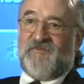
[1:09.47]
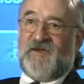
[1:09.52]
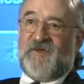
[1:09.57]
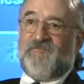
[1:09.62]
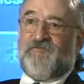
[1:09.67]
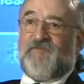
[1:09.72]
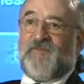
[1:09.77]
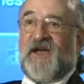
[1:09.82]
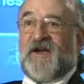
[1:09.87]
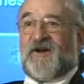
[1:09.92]
to be
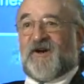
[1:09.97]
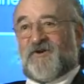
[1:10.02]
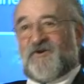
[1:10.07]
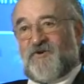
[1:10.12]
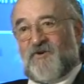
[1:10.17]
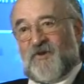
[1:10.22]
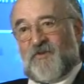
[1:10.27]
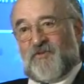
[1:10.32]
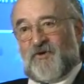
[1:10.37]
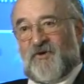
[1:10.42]
bigger
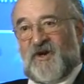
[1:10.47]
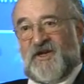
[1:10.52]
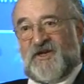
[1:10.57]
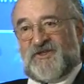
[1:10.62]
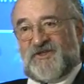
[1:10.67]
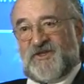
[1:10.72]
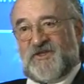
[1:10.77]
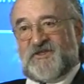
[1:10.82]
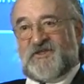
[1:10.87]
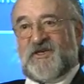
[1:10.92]

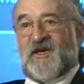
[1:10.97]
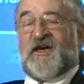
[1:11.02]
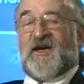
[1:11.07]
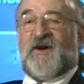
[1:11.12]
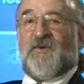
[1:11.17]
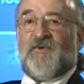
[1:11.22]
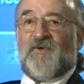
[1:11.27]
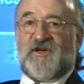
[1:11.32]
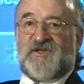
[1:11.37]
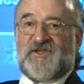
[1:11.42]
corporations,
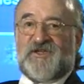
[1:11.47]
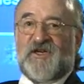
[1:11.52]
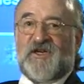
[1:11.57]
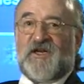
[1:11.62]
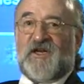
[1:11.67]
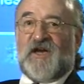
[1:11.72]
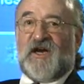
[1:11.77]
which